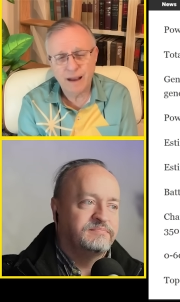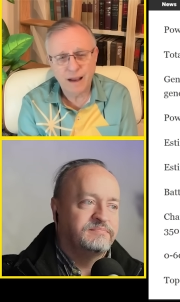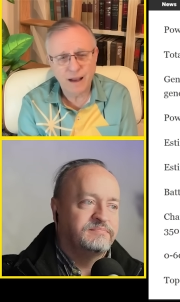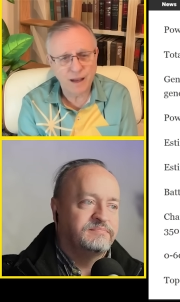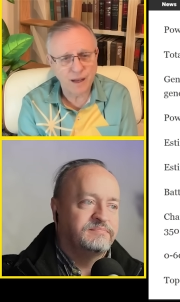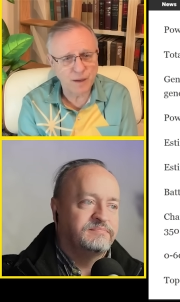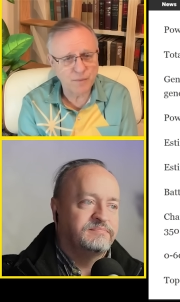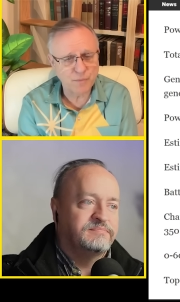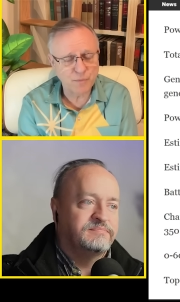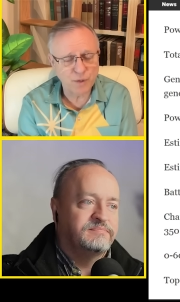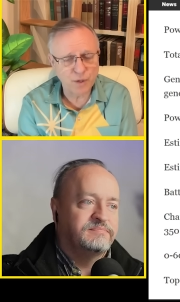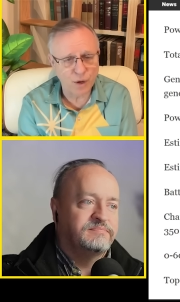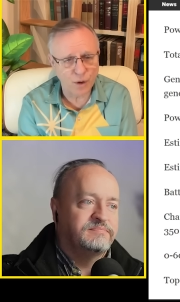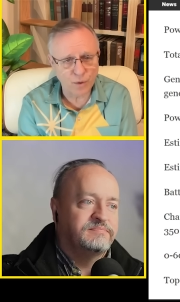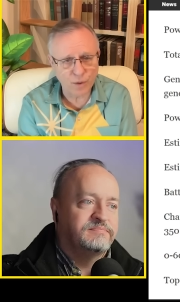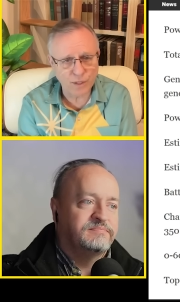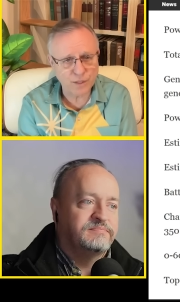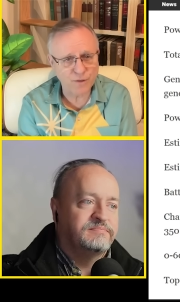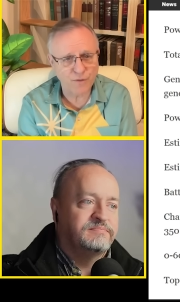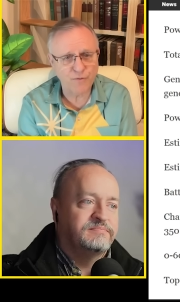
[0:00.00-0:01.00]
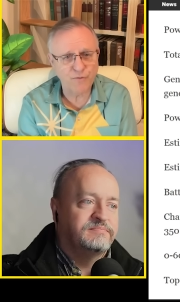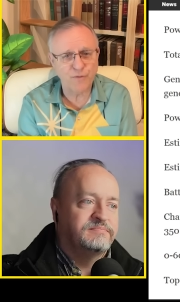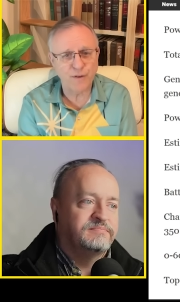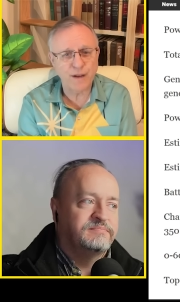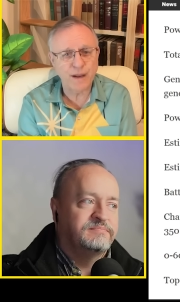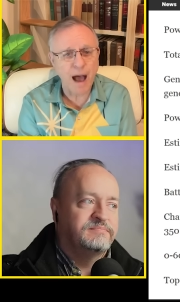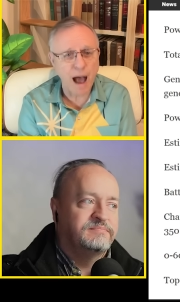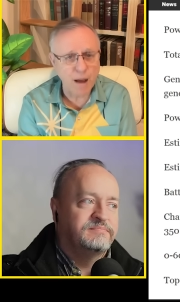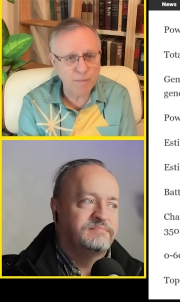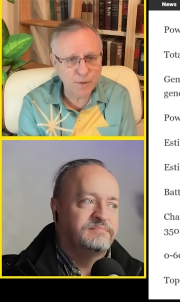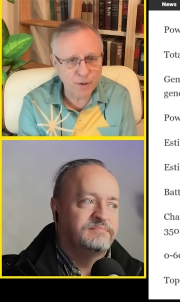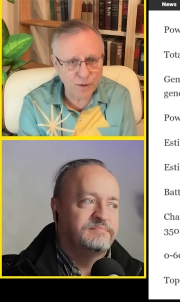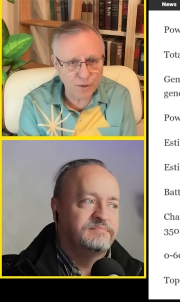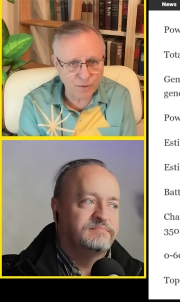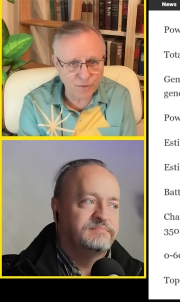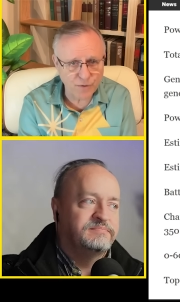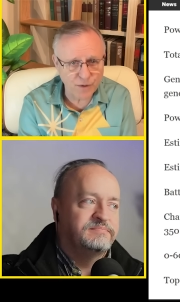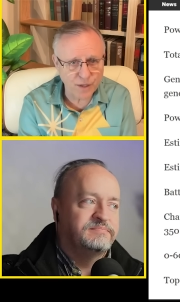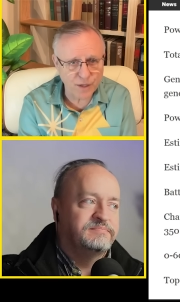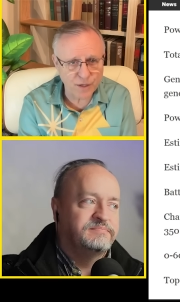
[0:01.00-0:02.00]
Speaker 1: Um, you know, it's a
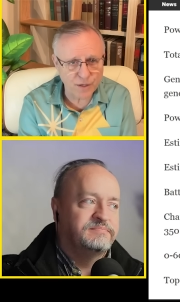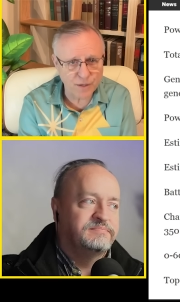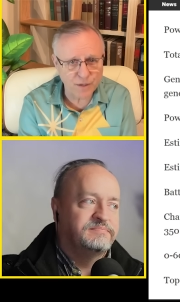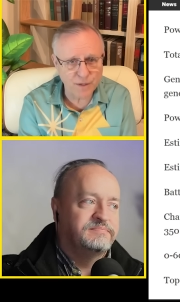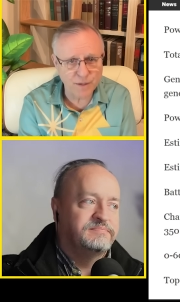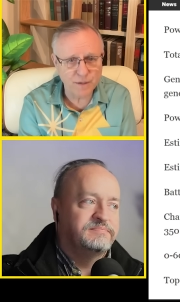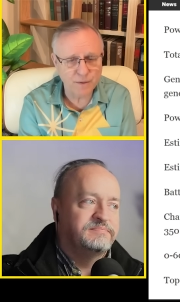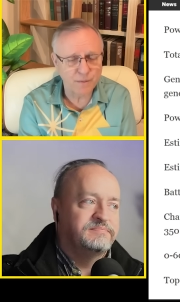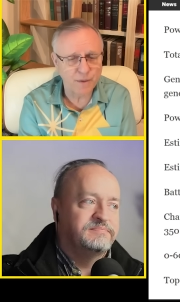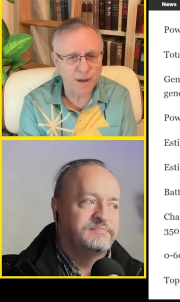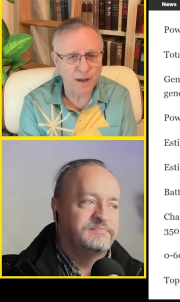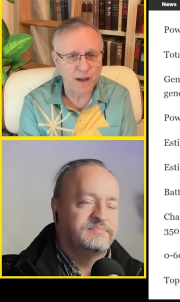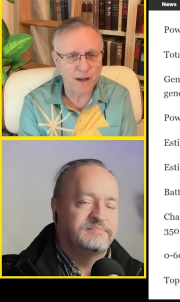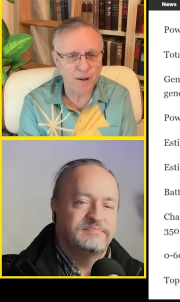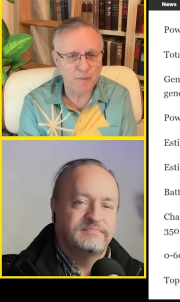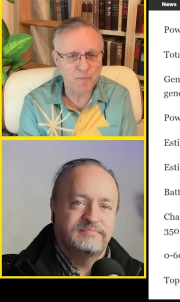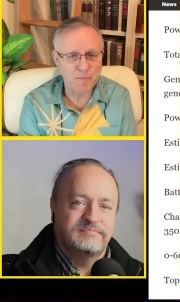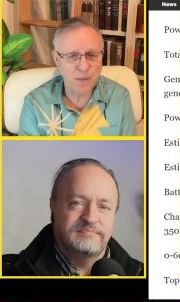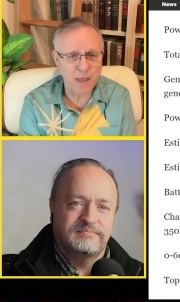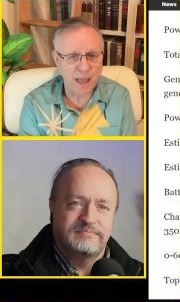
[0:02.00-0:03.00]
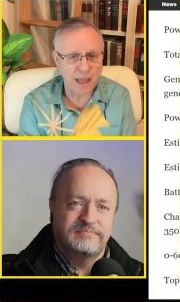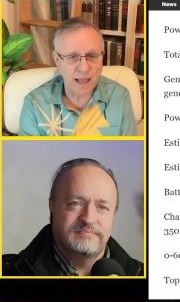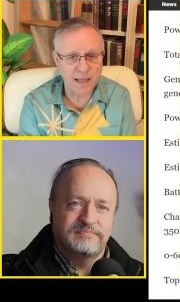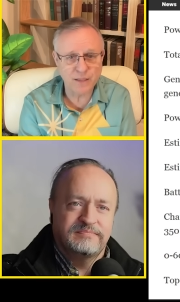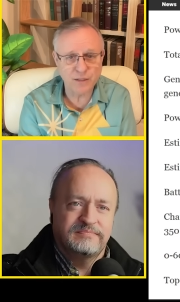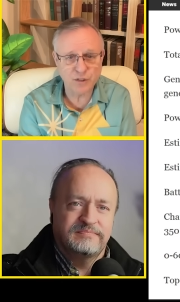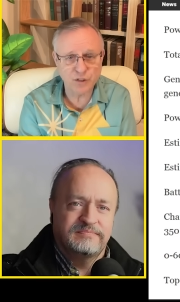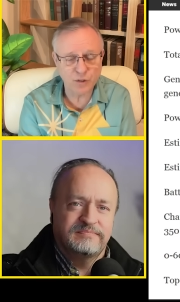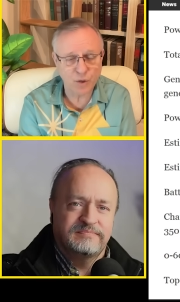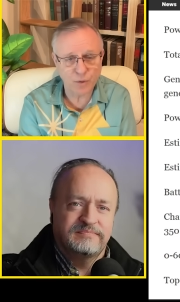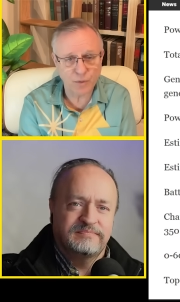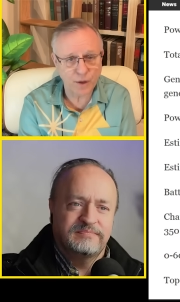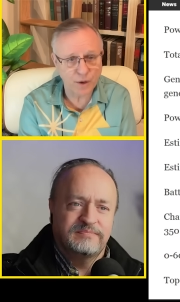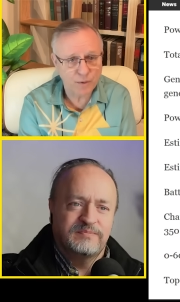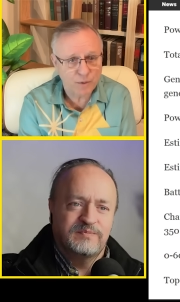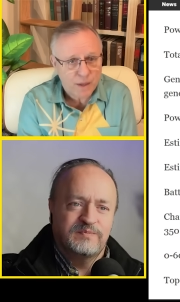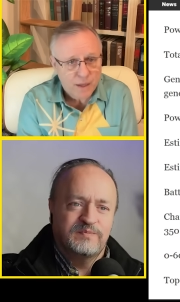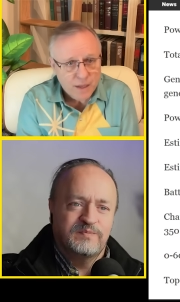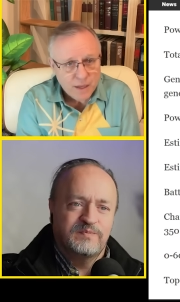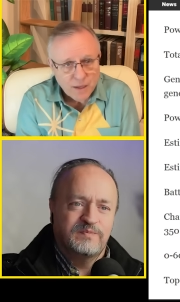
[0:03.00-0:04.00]
phenomenal vehicle, um, and so they're.